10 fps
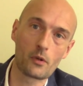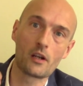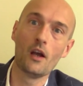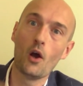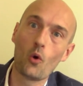But
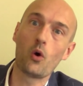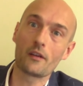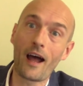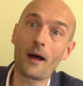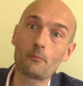
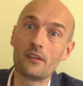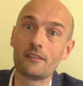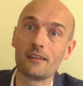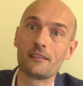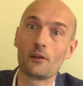what
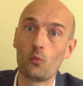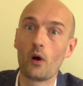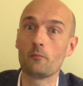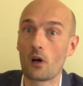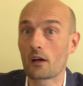happens is that
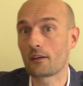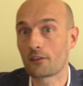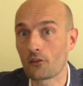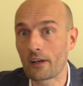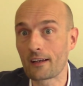when
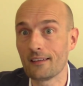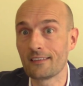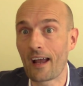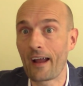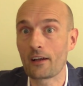markets are in
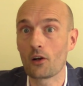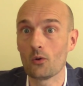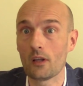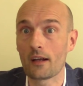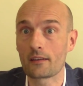
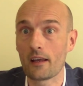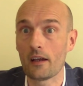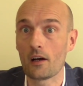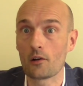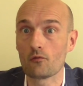contango like they
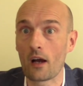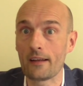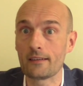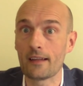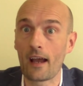are
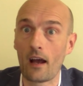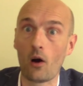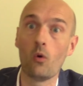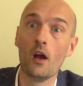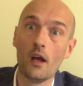right
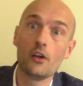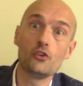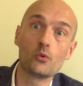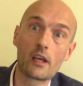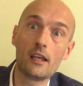now,
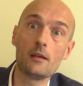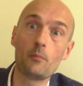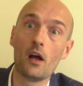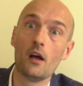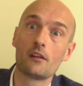you keep
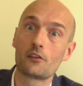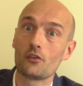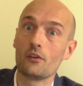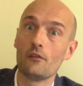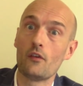
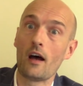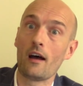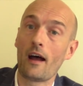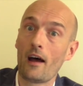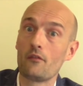sort of
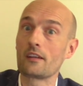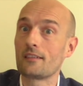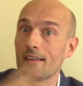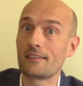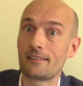having
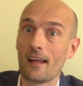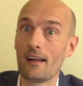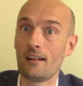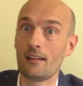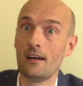to
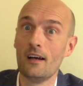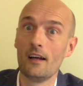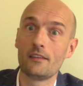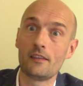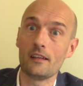sell
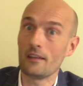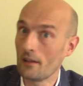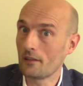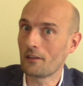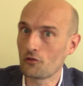the
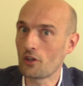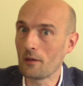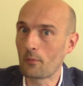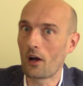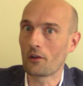
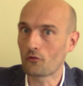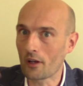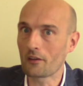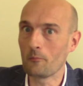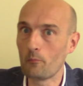cheap
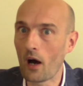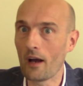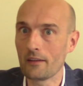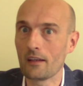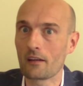contract and
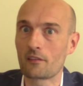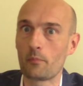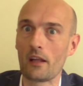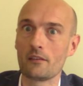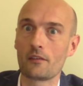buy the
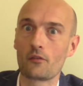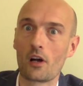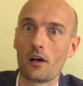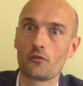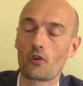expensive
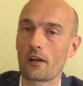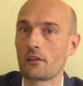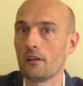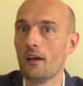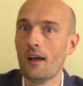contract.
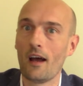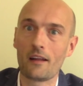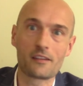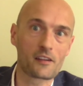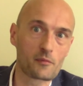And
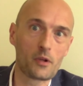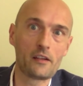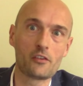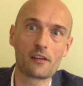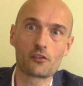as I
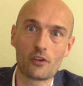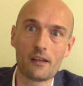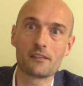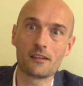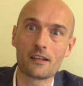explained yesterday,
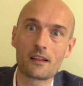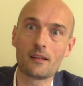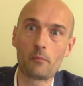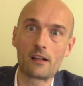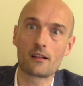it's a
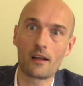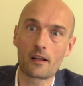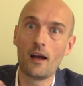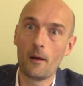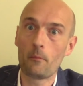little bit
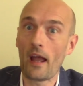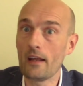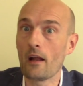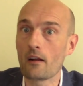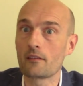like
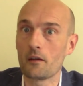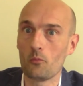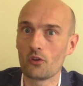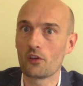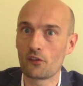paying
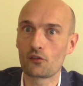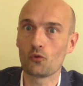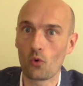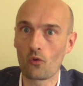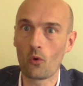someone to
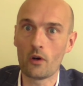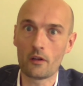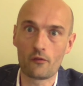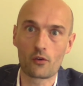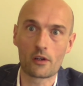store
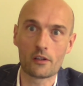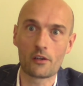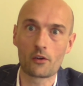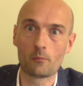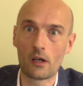oil for
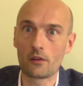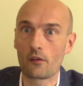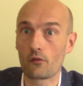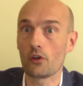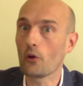another
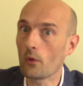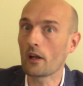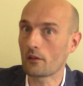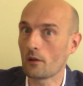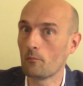month for you. And
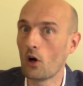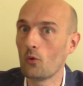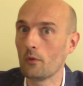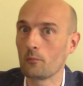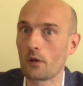at the
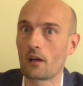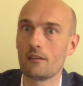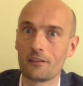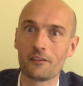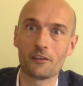moment,
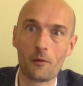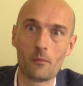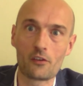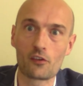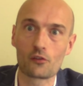because there's not
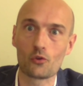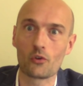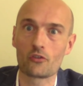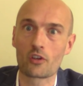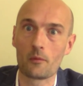much
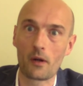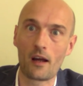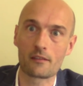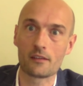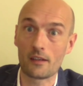storage
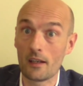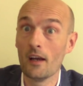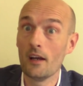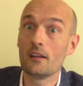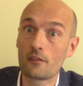capacity,
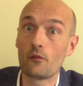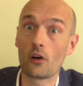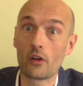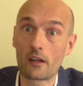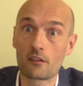it's
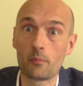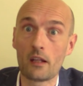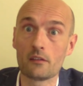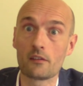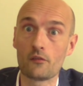very
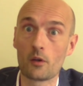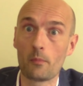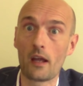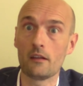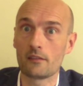expensive to
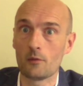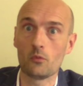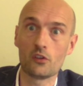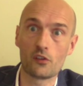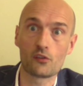pay
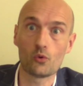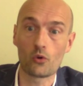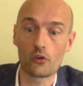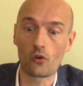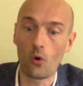someone to
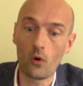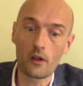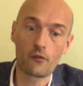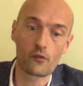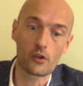store your
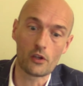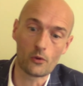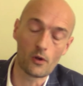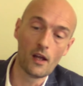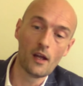oil for
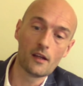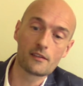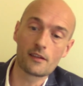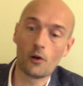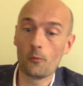you.
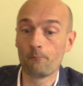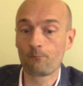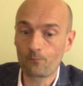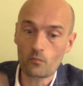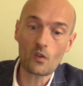So
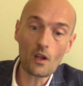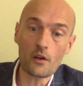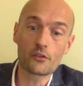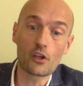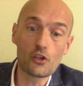
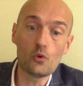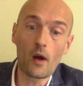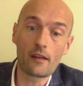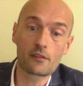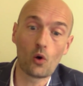the
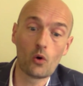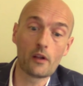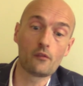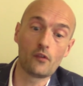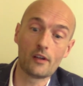US
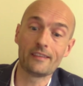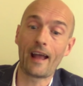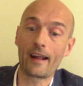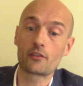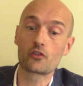Oil Fund
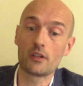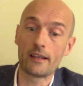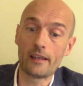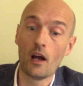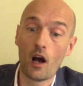
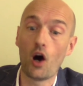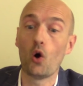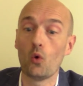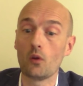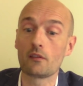actually
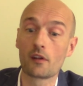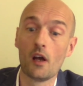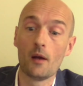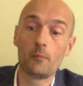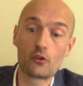holds
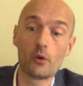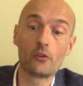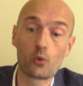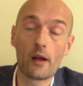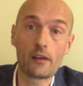
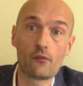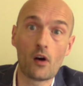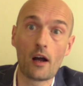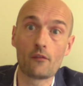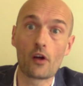between
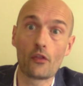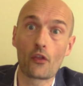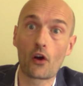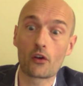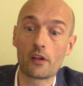25 and
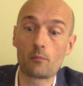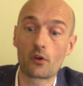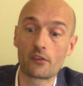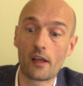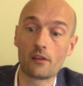
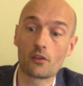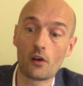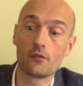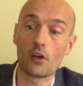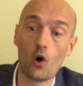30%
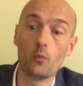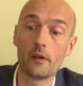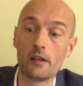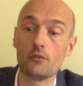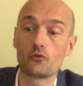of the
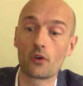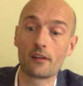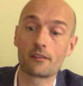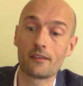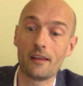open
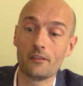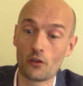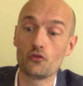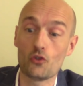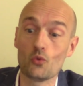interest in
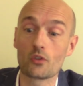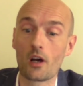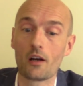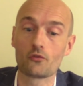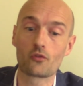the June
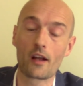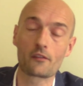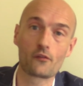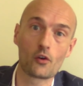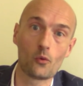
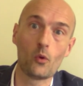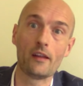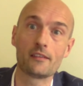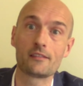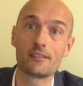contract for
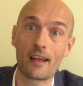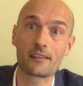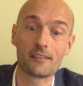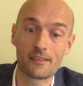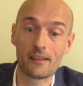West
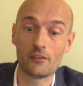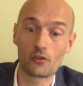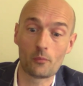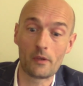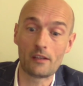Texas
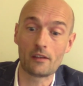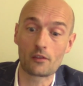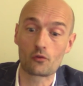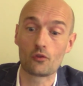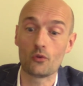
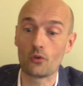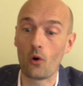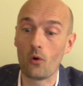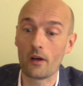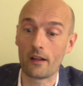Intermediate Crude
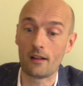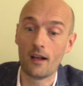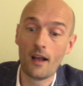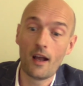Oil.